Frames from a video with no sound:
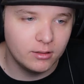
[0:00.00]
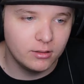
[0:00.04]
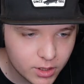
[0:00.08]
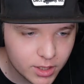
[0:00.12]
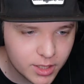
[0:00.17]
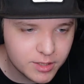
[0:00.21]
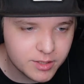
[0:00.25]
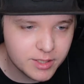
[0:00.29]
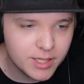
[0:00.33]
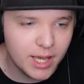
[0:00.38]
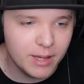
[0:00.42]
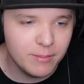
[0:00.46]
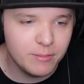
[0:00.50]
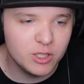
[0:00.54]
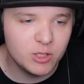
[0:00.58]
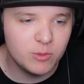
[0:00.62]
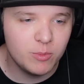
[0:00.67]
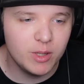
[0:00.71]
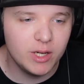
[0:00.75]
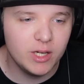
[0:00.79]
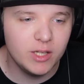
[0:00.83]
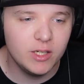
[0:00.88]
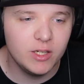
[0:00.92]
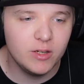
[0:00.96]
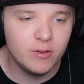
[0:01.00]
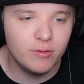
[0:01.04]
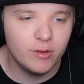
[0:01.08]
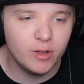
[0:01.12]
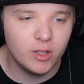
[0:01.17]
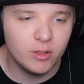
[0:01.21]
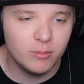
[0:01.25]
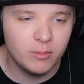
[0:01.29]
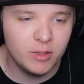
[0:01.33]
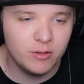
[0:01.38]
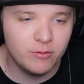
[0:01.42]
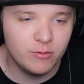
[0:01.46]
This game has been in
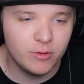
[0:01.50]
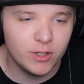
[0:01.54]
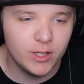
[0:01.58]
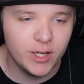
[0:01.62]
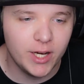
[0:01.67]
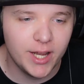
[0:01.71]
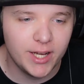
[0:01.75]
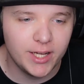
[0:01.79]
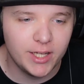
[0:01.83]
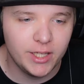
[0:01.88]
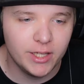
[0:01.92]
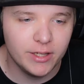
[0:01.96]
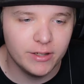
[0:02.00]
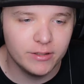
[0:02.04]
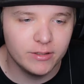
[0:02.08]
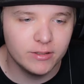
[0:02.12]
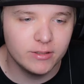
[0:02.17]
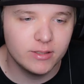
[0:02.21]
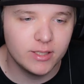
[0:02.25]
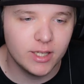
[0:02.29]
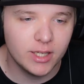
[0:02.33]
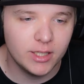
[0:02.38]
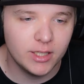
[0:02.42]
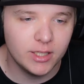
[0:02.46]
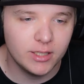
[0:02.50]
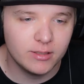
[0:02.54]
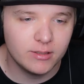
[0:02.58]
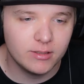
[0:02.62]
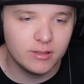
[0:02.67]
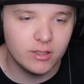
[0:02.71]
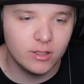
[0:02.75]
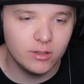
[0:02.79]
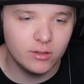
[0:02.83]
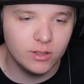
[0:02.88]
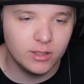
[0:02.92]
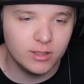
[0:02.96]
development for 9 years and this
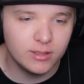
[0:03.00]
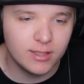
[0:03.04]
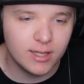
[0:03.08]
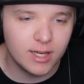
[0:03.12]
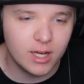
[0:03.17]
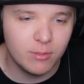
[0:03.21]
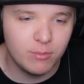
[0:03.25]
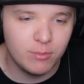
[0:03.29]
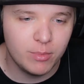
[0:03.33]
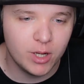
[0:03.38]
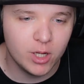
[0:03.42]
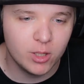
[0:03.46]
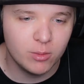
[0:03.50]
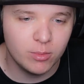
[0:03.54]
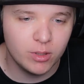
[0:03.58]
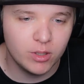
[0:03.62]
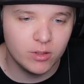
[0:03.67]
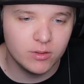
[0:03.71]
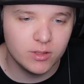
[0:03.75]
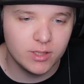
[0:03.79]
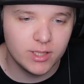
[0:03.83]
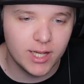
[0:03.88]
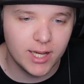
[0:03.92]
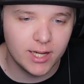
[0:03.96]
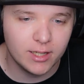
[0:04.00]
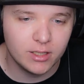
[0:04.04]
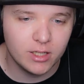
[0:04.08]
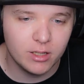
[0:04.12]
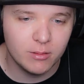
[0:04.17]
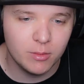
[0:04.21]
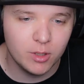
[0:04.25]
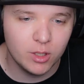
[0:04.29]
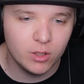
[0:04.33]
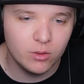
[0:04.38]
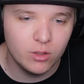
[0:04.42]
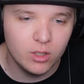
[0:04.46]
still looks like a bare bones tech
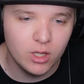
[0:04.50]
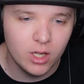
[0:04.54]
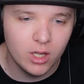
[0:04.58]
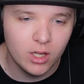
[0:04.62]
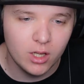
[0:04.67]
demo.